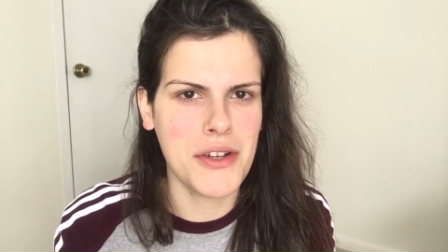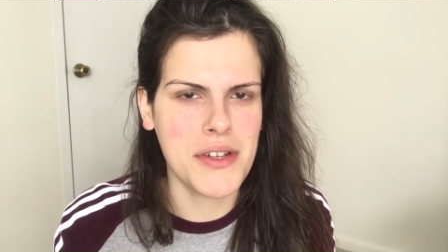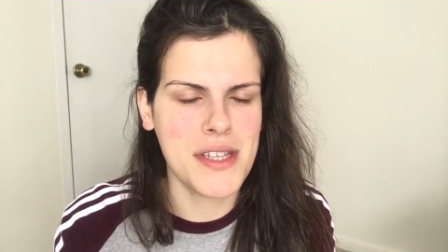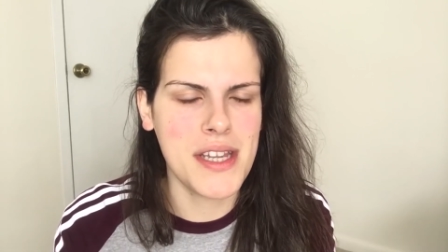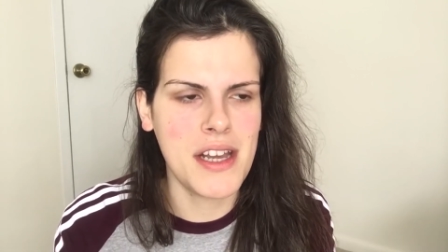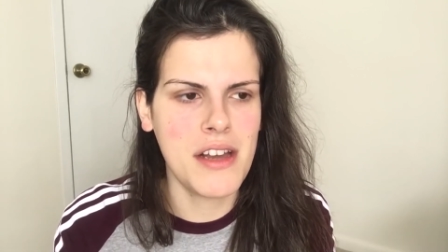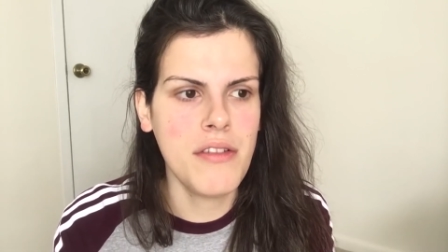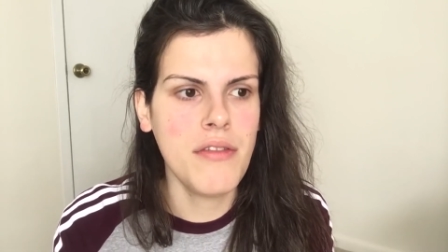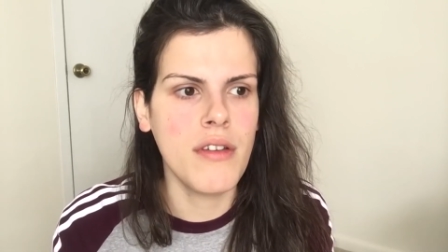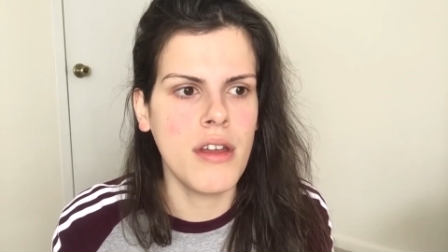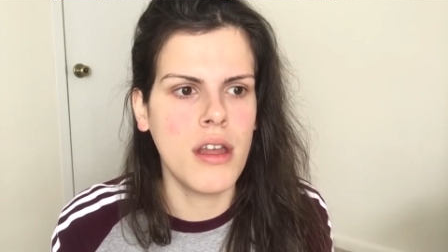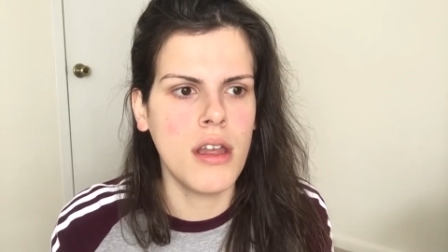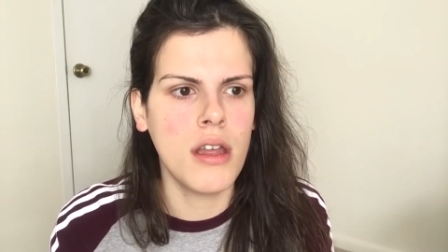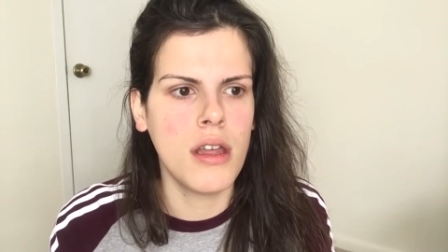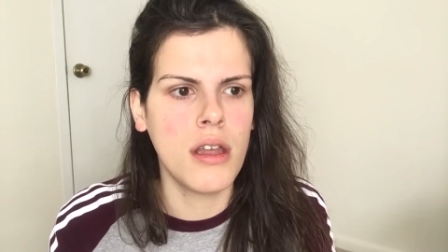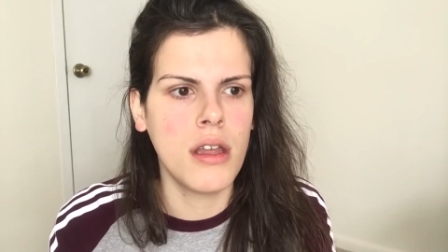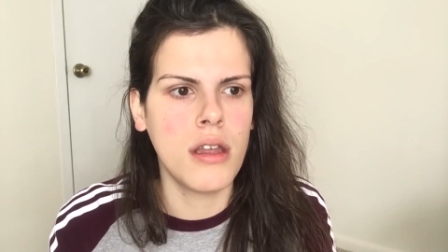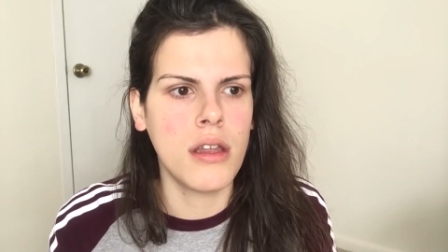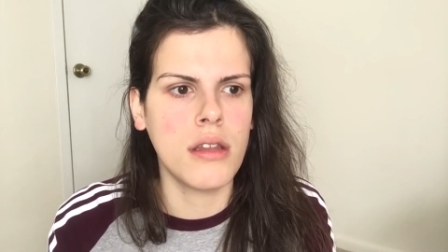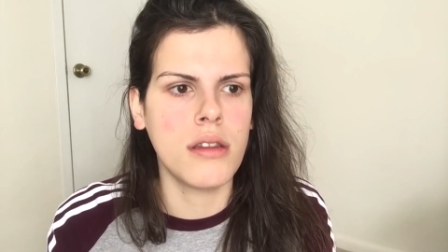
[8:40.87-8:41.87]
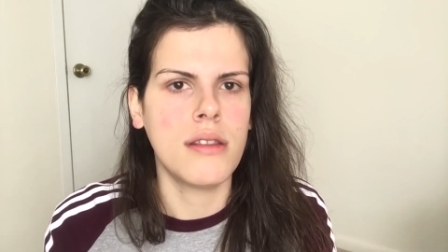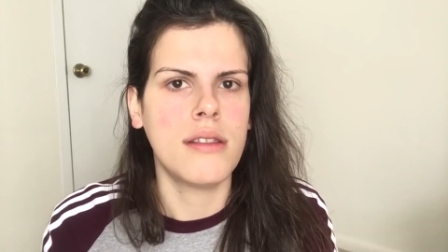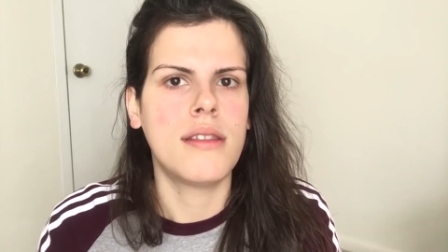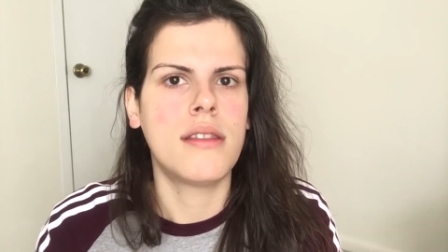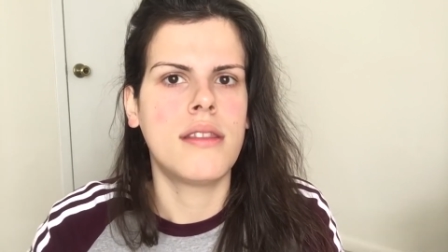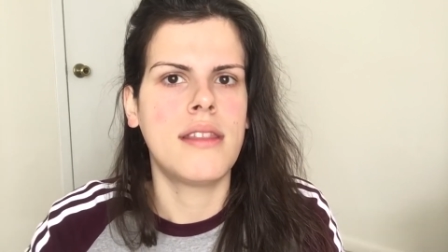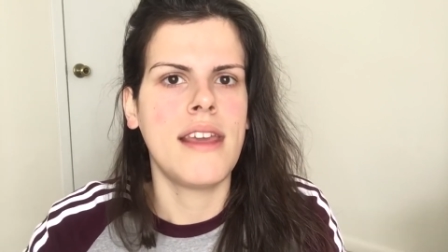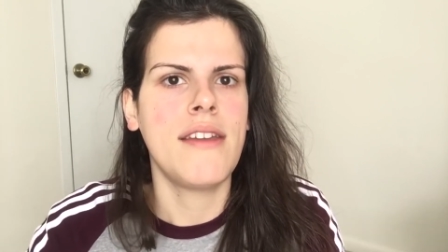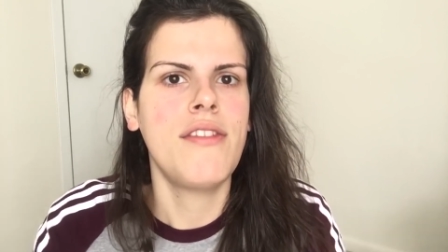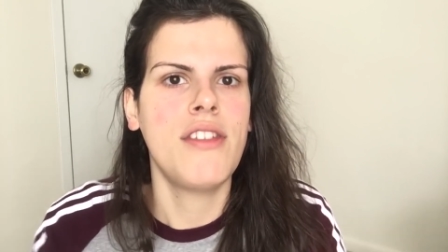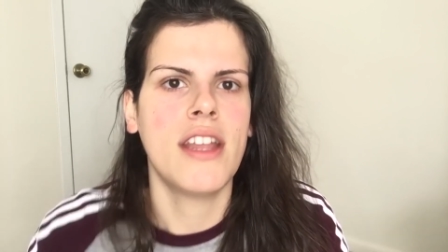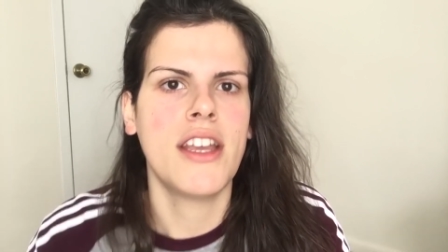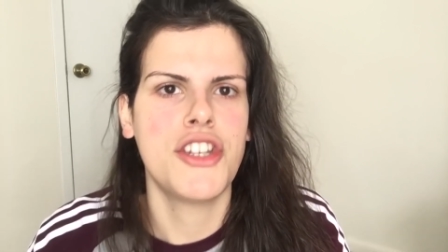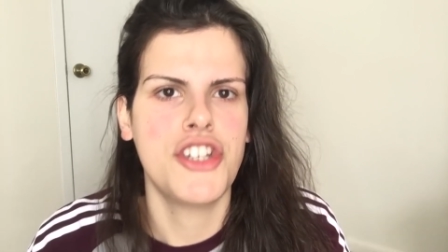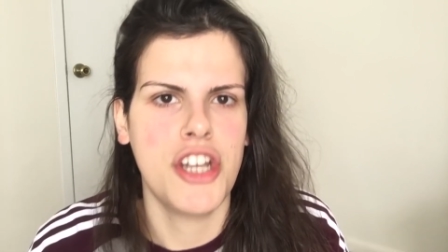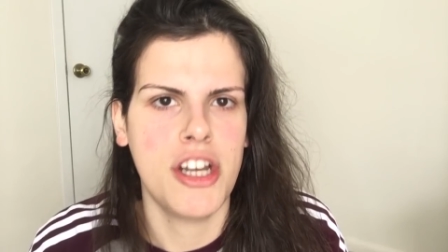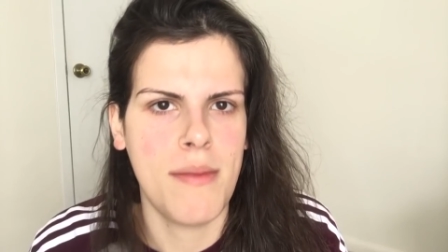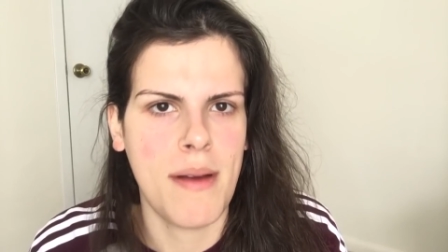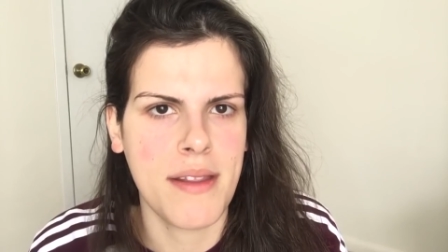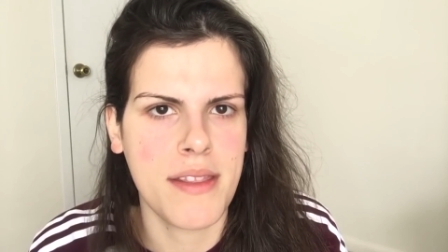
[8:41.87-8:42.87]
yourself, they feel like
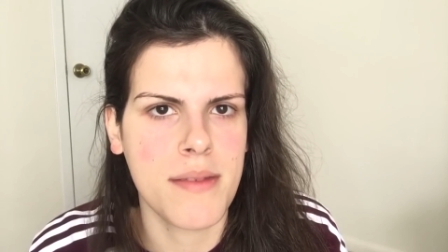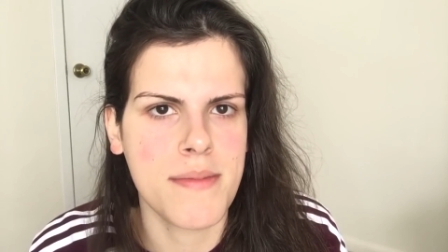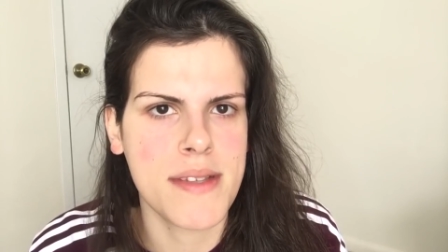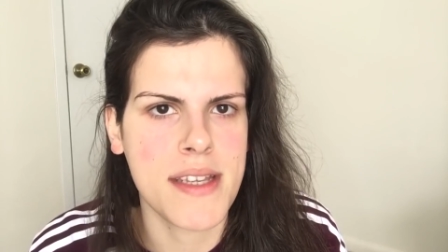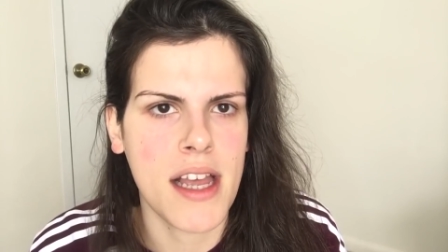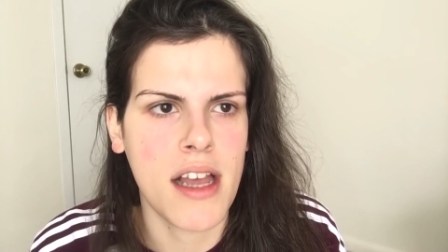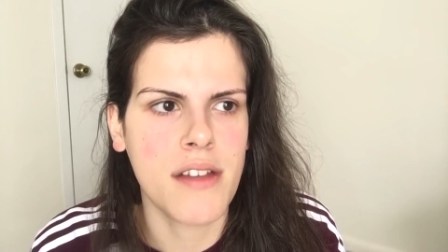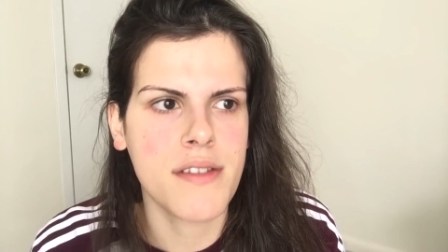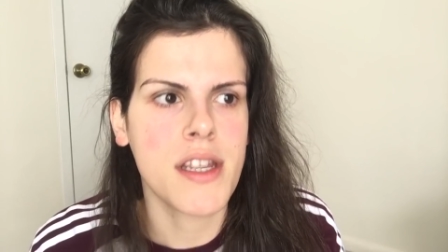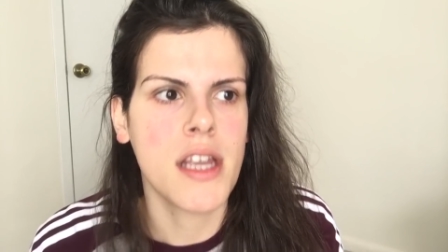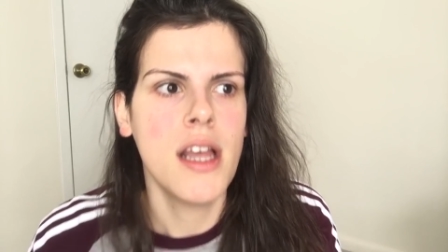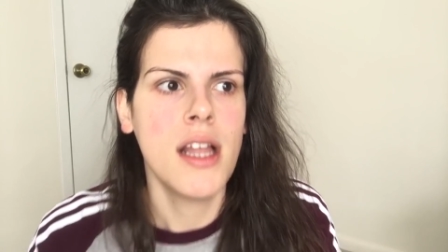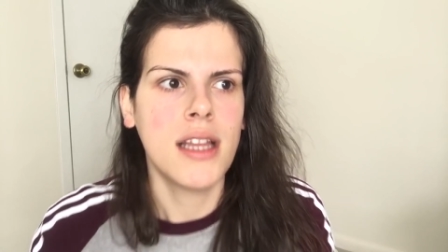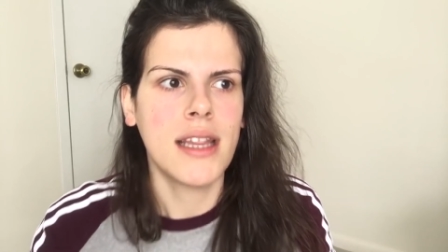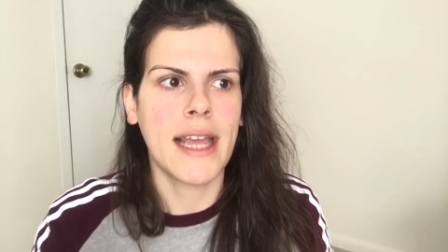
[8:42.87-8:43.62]
shit about themselves.